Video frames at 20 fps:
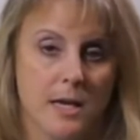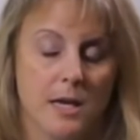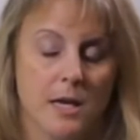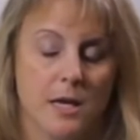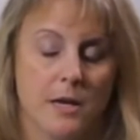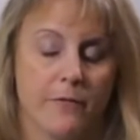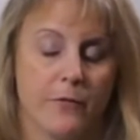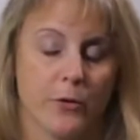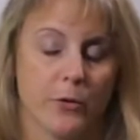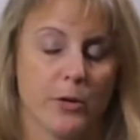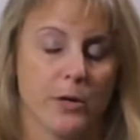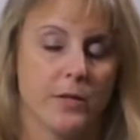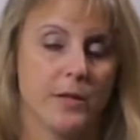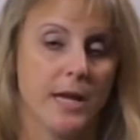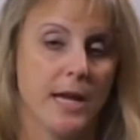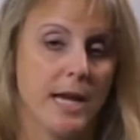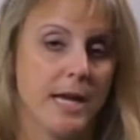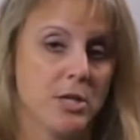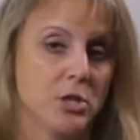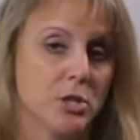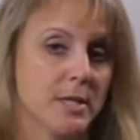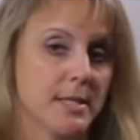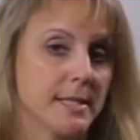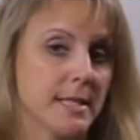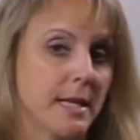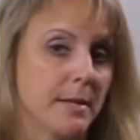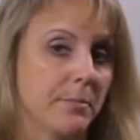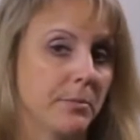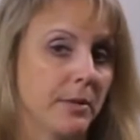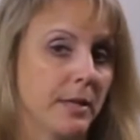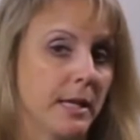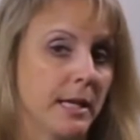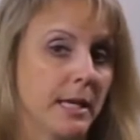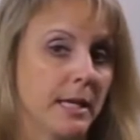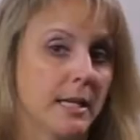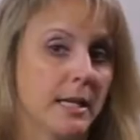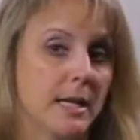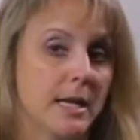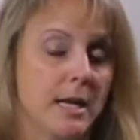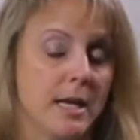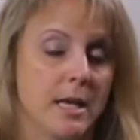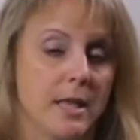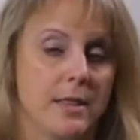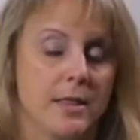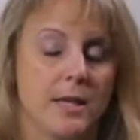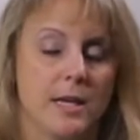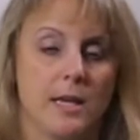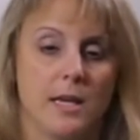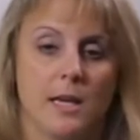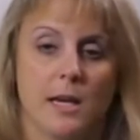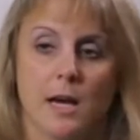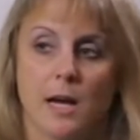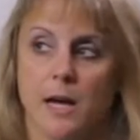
If you're on the HSA plan, the